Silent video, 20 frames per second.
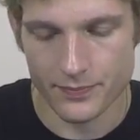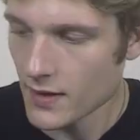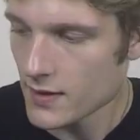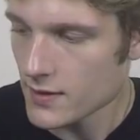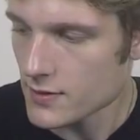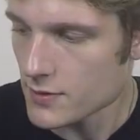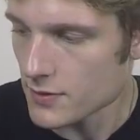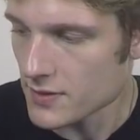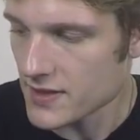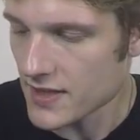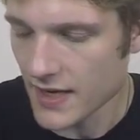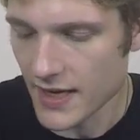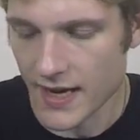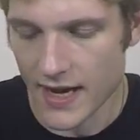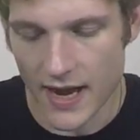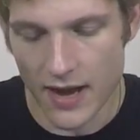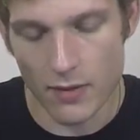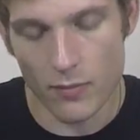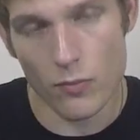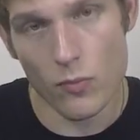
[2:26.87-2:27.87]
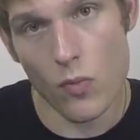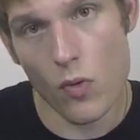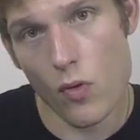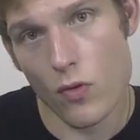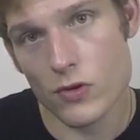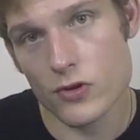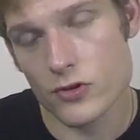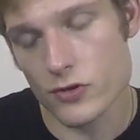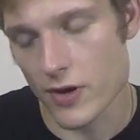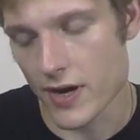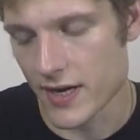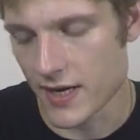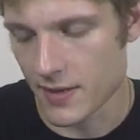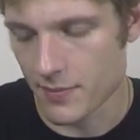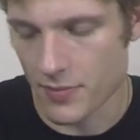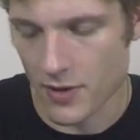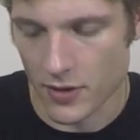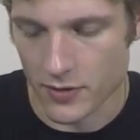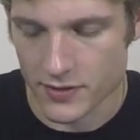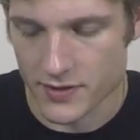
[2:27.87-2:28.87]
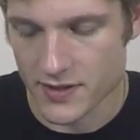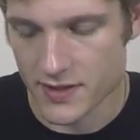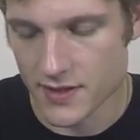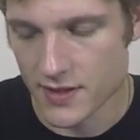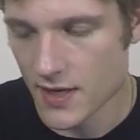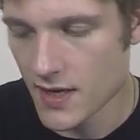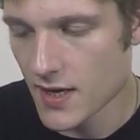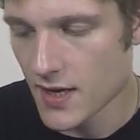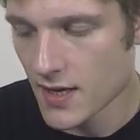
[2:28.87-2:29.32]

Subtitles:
So we're taking out more trading posts.